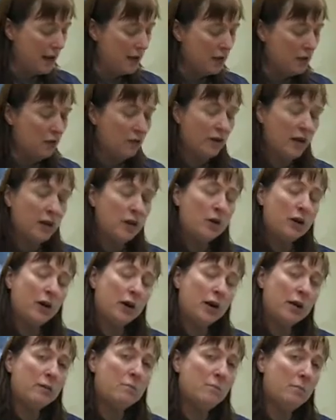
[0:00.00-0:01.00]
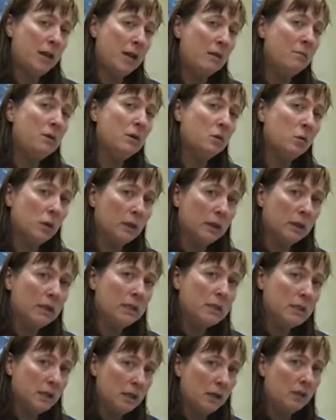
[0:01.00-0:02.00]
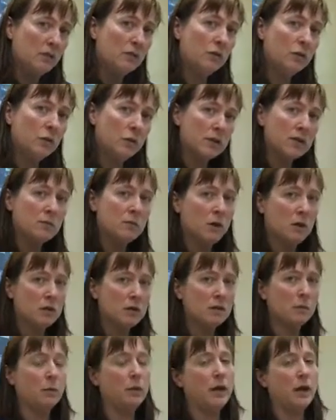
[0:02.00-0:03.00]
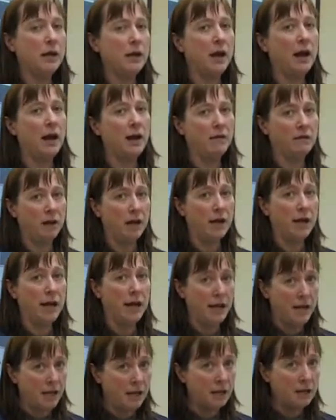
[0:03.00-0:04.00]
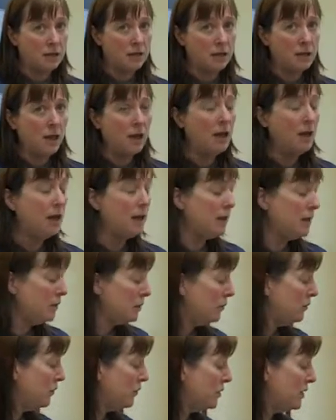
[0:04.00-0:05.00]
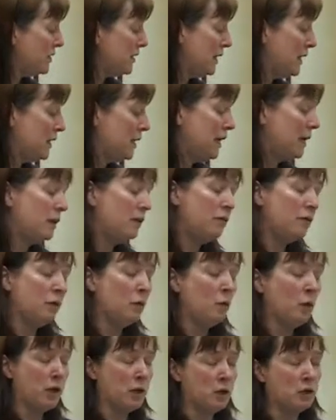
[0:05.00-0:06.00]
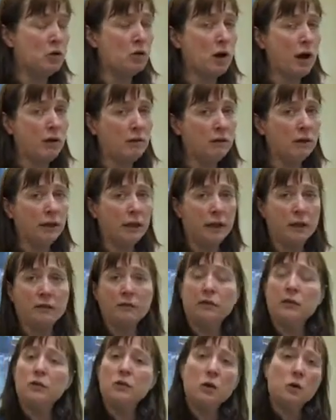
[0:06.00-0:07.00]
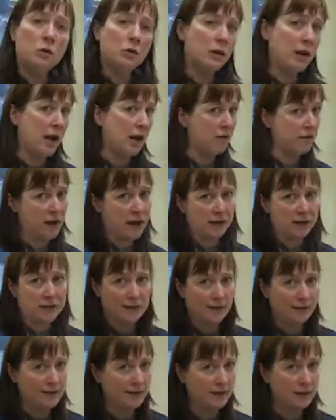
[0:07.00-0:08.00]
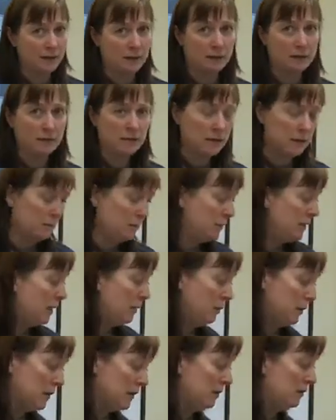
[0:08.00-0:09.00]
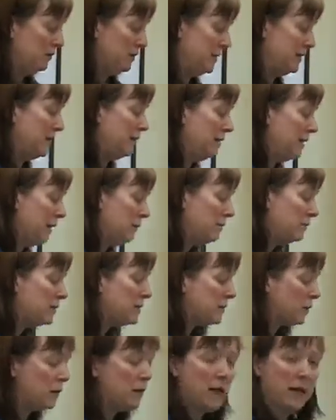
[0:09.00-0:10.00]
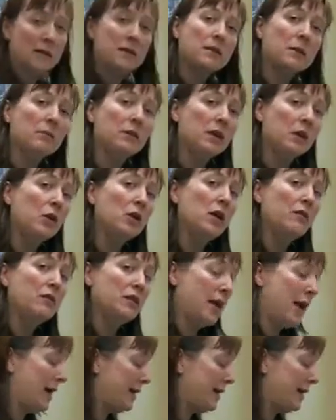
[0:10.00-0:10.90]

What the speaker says: your veterinarian may be willing to give you a small supply to have on hand in your first aid kit for when you're traveling if you don't have access to be able to visit them. So that's something you'd have to